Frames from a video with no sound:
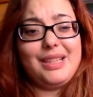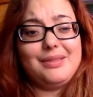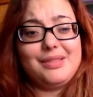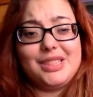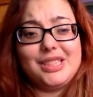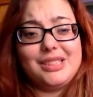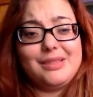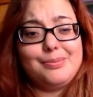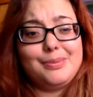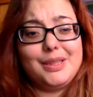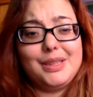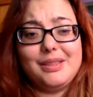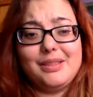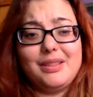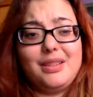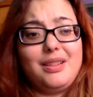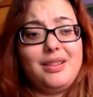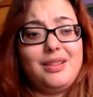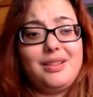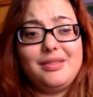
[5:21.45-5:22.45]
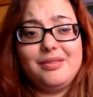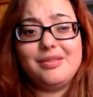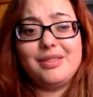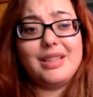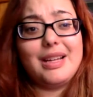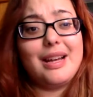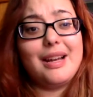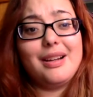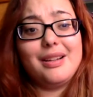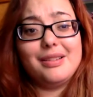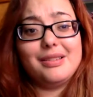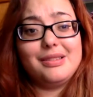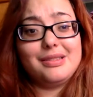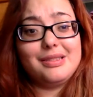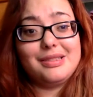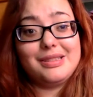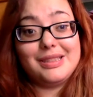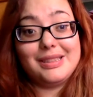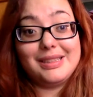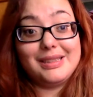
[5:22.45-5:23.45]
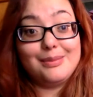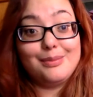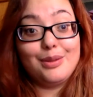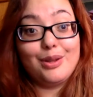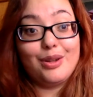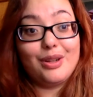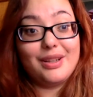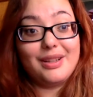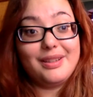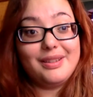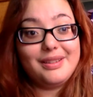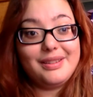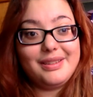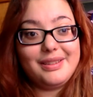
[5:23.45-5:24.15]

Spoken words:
just be, who cares anymore?